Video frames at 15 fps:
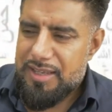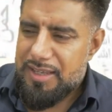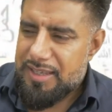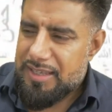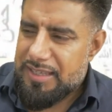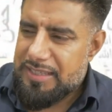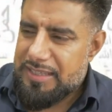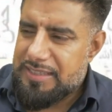
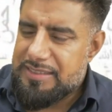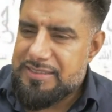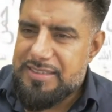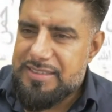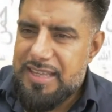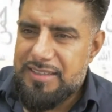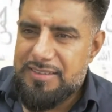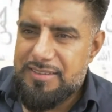He
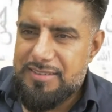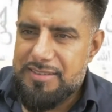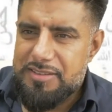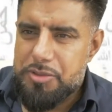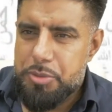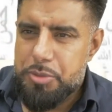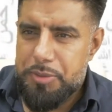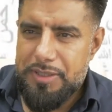sends a
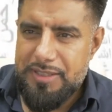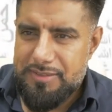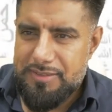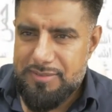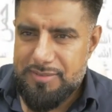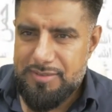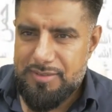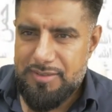
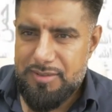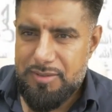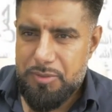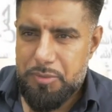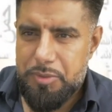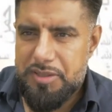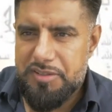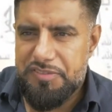tweet
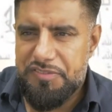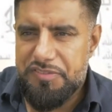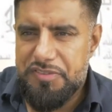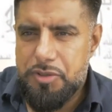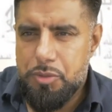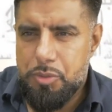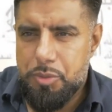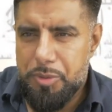with a
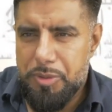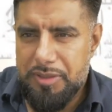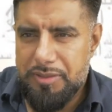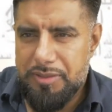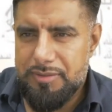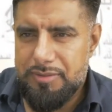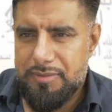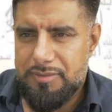few
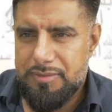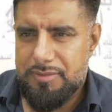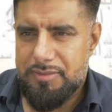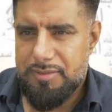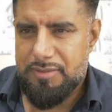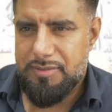words,